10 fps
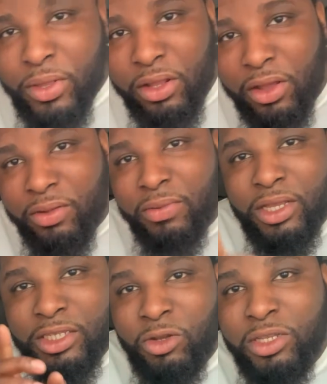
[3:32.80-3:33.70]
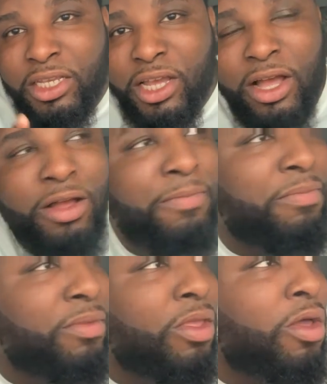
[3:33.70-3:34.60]
look, as soon as he come,
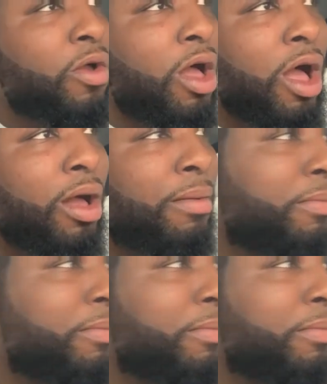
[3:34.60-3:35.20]
um,